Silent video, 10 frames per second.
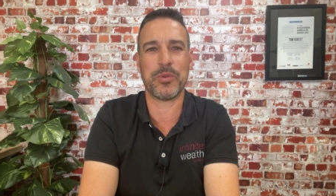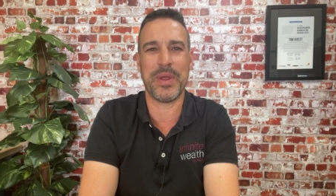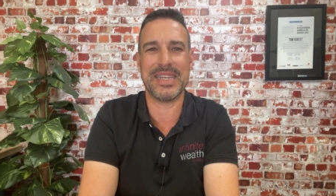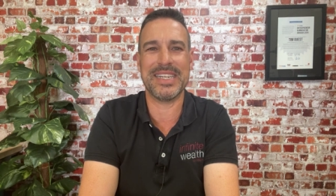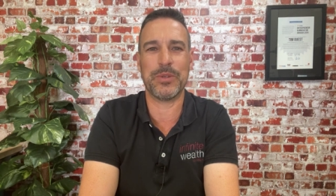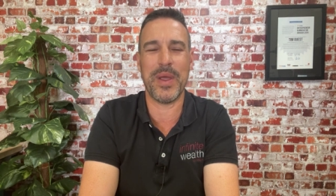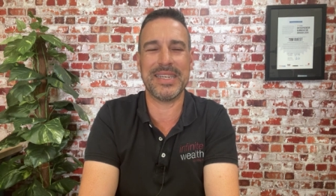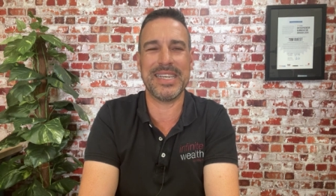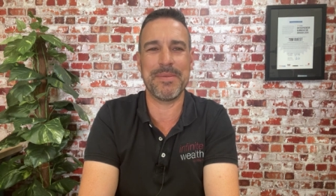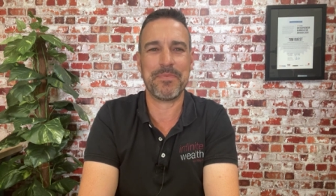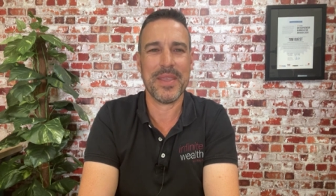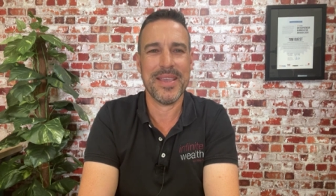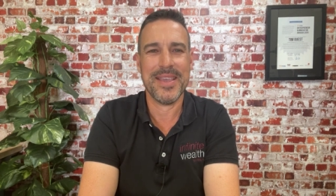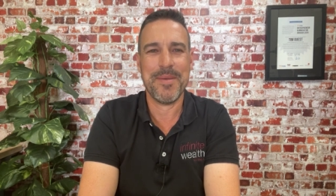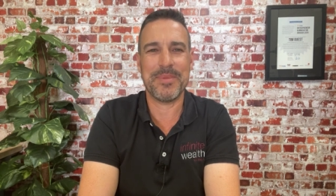2020.
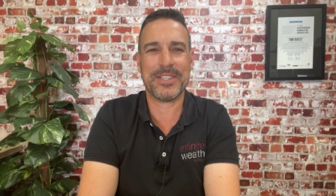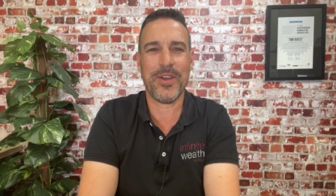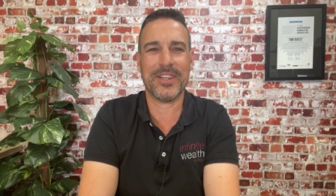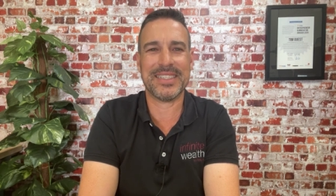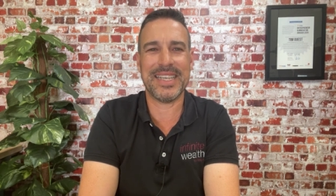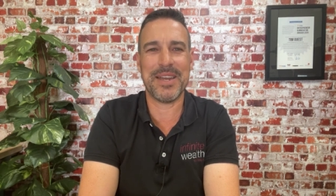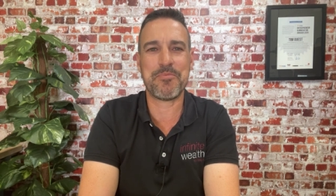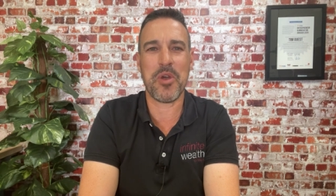Mr Collins said